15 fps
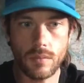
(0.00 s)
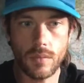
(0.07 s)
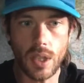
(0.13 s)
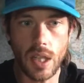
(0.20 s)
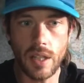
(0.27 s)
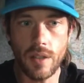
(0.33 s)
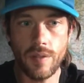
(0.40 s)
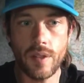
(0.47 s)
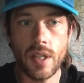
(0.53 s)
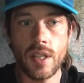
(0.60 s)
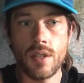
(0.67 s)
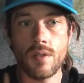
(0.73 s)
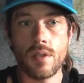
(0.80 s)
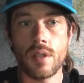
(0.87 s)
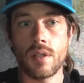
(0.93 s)
and if an
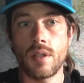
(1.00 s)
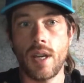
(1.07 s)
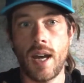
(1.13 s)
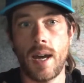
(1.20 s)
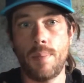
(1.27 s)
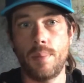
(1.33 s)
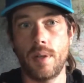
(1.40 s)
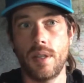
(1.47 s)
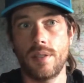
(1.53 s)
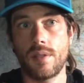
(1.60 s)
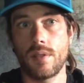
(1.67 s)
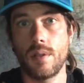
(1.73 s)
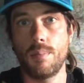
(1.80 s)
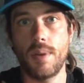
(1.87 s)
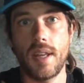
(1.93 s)
injury is going to happen, it's
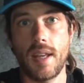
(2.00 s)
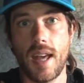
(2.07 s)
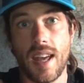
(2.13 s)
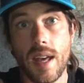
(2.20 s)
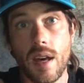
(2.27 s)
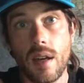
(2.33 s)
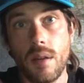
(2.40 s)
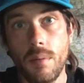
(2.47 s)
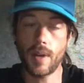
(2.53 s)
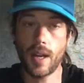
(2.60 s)
going to be here.